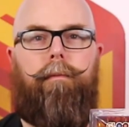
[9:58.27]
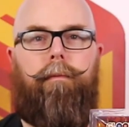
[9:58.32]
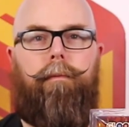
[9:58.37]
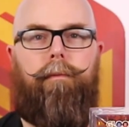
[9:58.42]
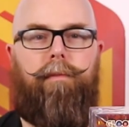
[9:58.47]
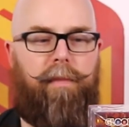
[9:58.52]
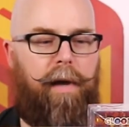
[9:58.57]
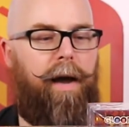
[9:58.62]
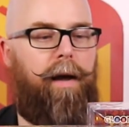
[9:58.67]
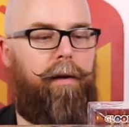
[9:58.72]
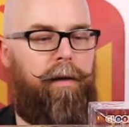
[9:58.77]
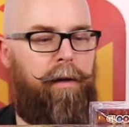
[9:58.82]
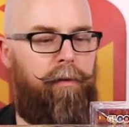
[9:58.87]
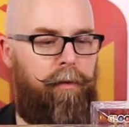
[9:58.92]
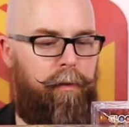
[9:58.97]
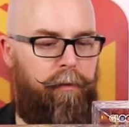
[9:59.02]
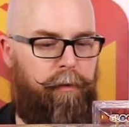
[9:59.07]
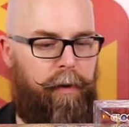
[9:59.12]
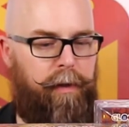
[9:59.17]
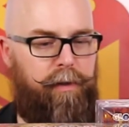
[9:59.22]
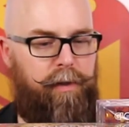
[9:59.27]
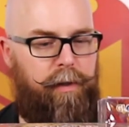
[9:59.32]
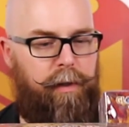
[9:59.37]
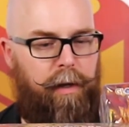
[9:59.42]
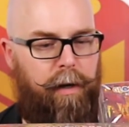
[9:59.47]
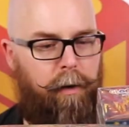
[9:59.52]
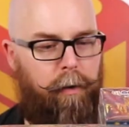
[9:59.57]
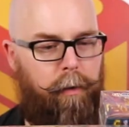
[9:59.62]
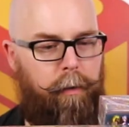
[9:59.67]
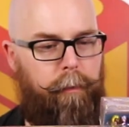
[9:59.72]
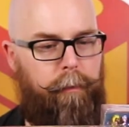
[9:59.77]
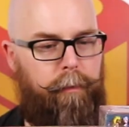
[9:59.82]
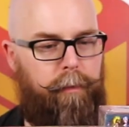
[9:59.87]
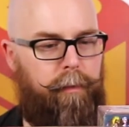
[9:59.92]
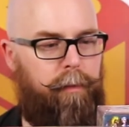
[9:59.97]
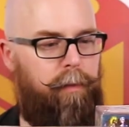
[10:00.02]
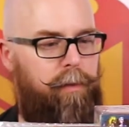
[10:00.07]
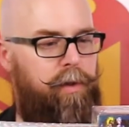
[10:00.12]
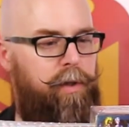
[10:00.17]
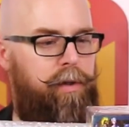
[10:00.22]
That even fits in here,
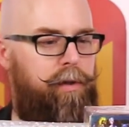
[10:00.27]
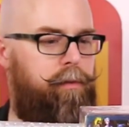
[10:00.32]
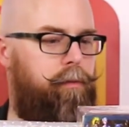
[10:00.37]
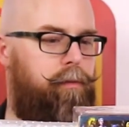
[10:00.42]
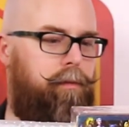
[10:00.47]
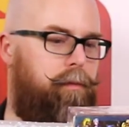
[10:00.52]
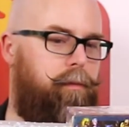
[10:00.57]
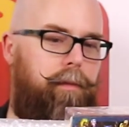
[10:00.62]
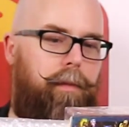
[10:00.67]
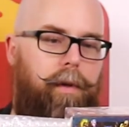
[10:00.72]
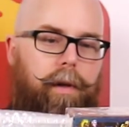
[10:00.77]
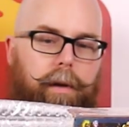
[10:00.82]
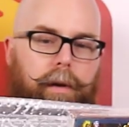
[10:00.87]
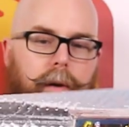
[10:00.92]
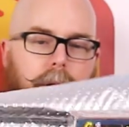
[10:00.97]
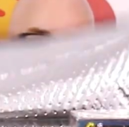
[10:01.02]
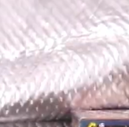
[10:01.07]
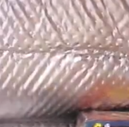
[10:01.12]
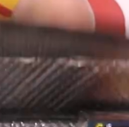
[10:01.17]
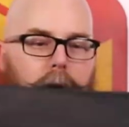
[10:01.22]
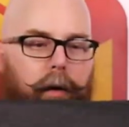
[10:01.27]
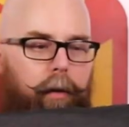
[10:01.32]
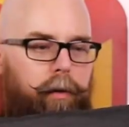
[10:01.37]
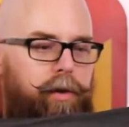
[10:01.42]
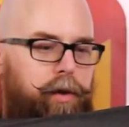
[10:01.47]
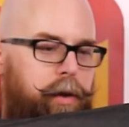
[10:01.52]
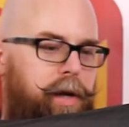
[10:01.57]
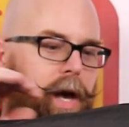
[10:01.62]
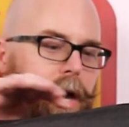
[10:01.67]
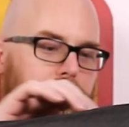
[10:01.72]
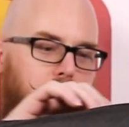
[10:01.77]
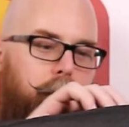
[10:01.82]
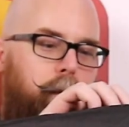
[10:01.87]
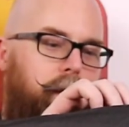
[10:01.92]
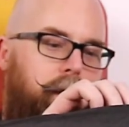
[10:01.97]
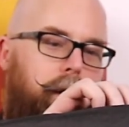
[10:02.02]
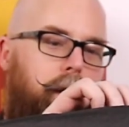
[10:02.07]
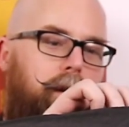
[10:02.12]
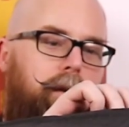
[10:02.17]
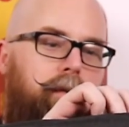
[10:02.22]
just together
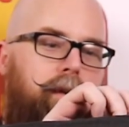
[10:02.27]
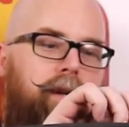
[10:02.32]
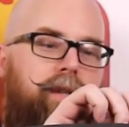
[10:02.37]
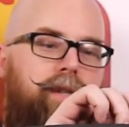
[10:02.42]
with all of these